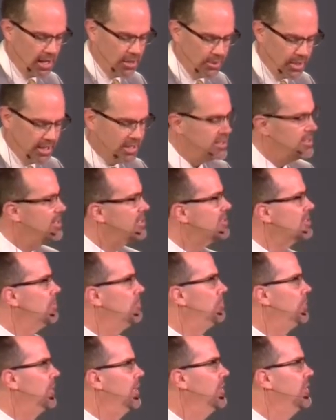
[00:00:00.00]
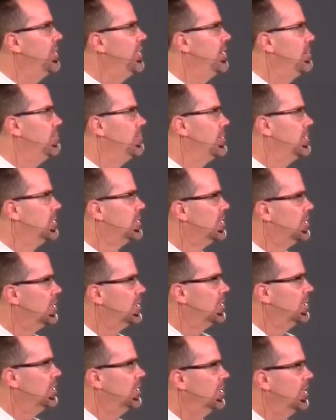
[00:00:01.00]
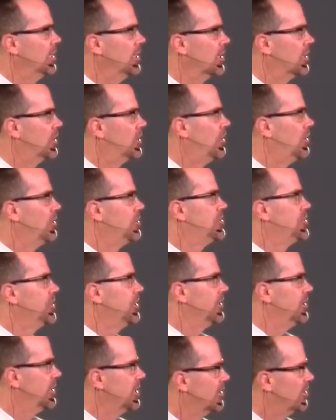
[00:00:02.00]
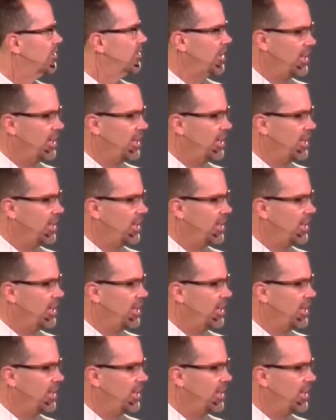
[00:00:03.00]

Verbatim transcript: How do I discipline them in a culture that